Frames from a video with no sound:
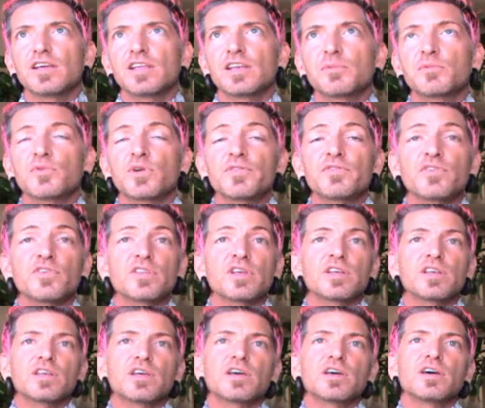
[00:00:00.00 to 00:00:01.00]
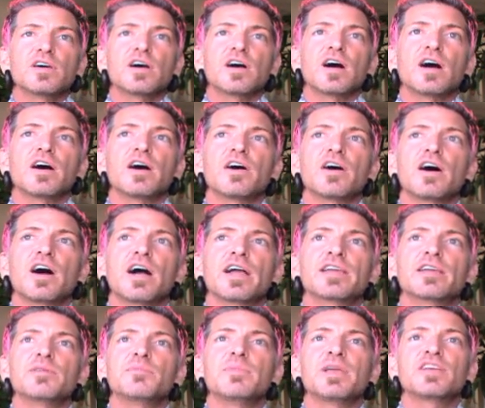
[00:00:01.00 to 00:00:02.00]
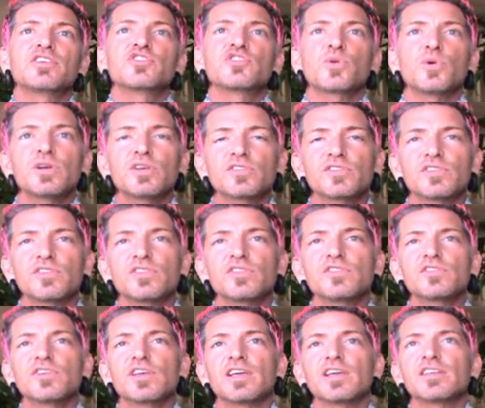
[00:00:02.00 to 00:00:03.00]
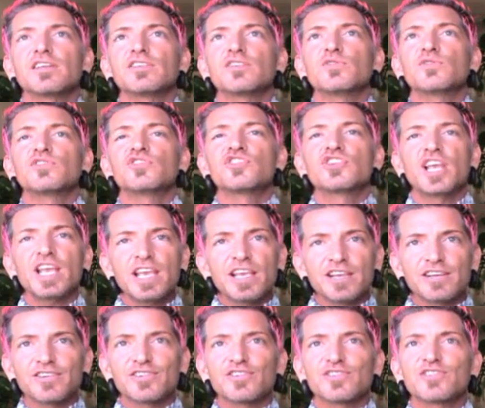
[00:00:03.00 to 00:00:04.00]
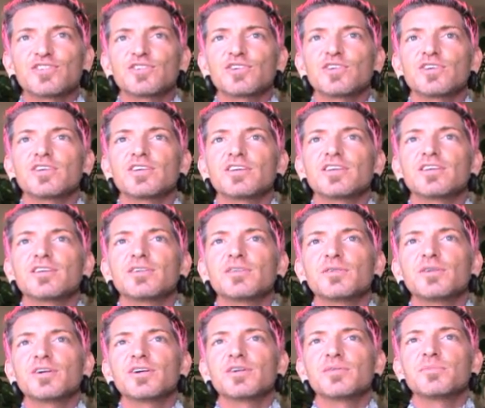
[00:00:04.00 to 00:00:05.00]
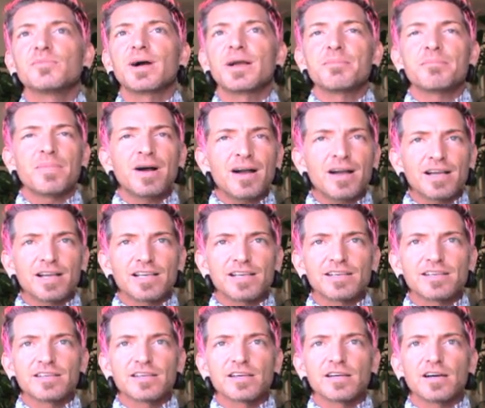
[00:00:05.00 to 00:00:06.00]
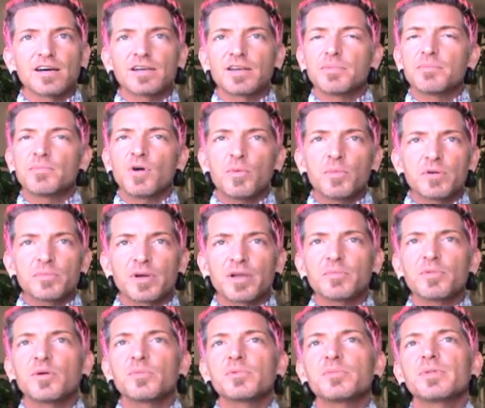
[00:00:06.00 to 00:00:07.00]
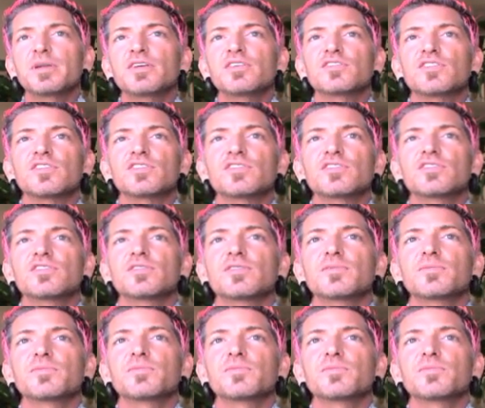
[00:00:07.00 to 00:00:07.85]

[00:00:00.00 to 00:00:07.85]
And I'm grateful that I can make choices and change my mind on a moment-by-moment basis.